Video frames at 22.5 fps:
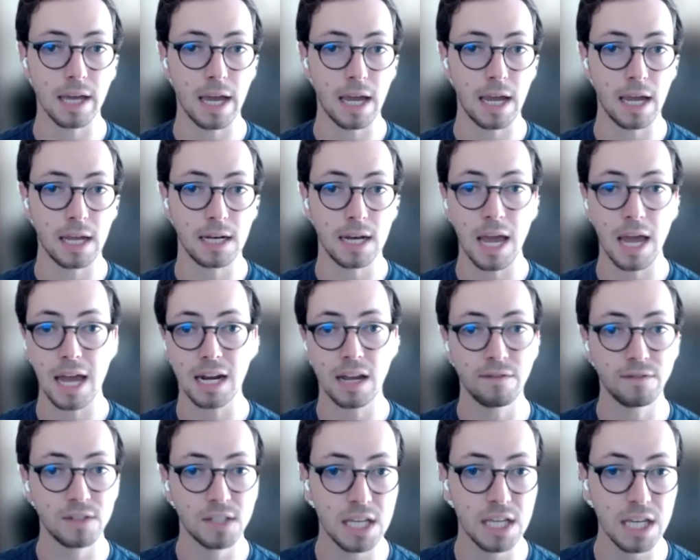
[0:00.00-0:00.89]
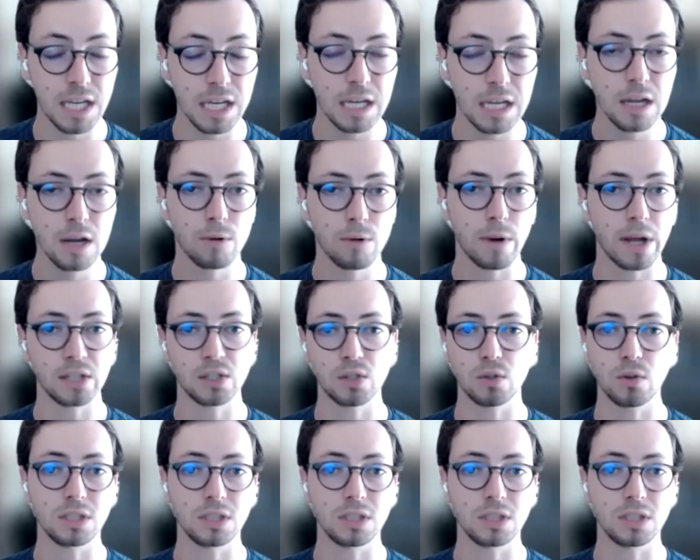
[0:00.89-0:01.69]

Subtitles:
an NFT, right? So a